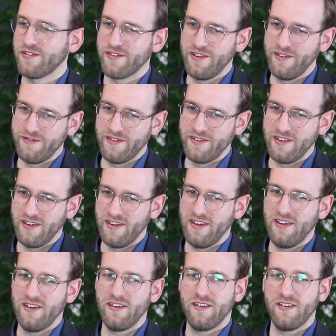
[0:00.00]
or even
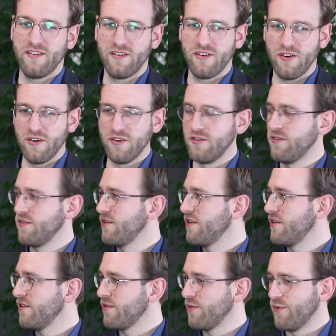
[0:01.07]
go
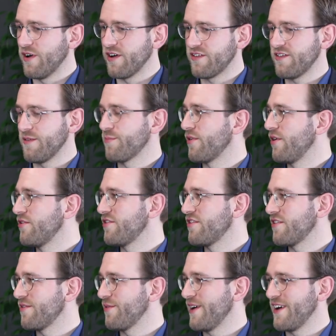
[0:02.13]
towards
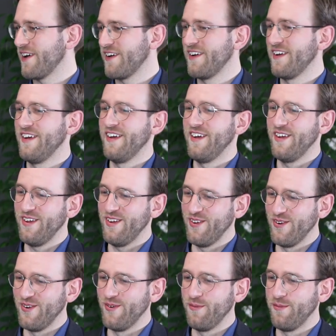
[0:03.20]
approaches where
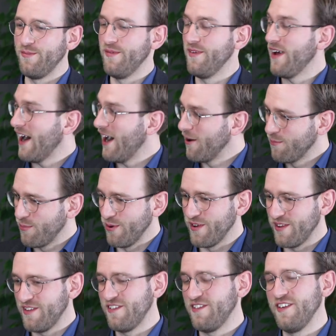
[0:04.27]
you output a
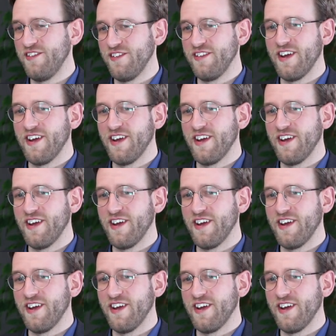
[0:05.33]
decision